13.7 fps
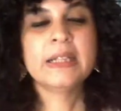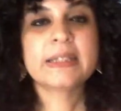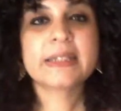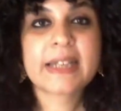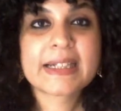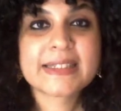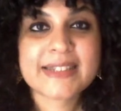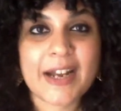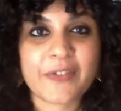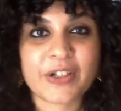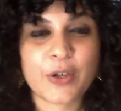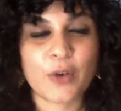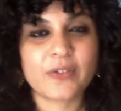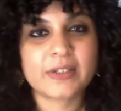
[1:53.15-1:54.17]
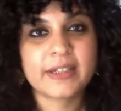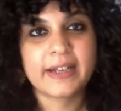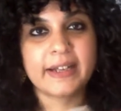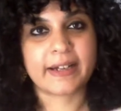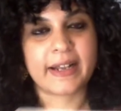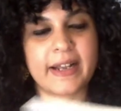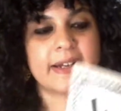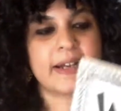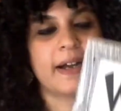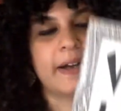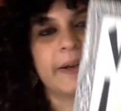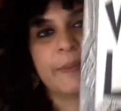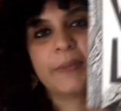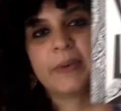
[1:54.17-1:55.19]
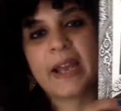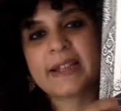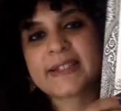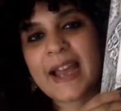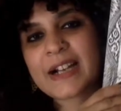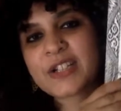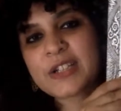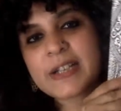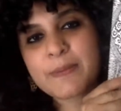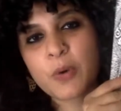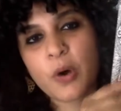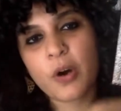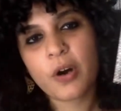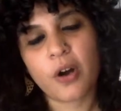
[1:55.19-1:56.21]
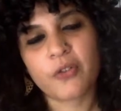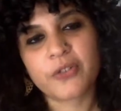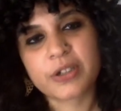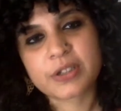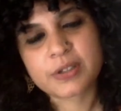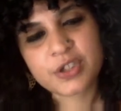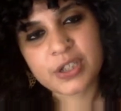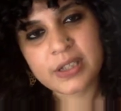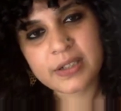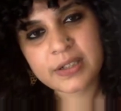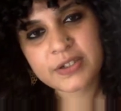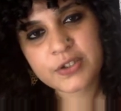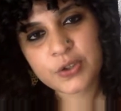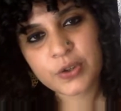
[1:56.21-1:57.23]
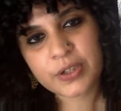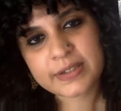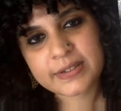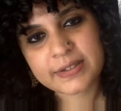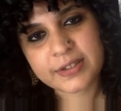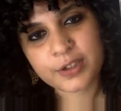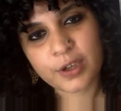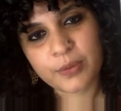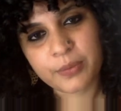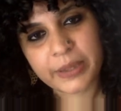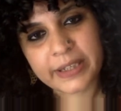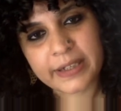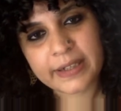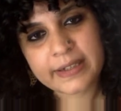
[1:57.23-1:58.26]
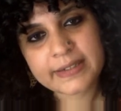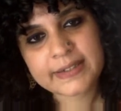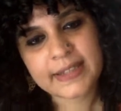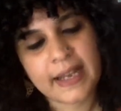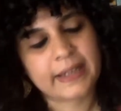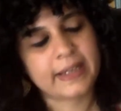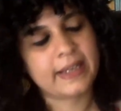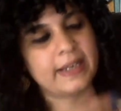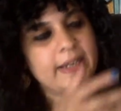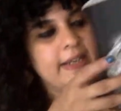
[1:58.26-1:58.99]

The next graphic novel that I read, it's actually more of a children's story. This is called Wingless, and it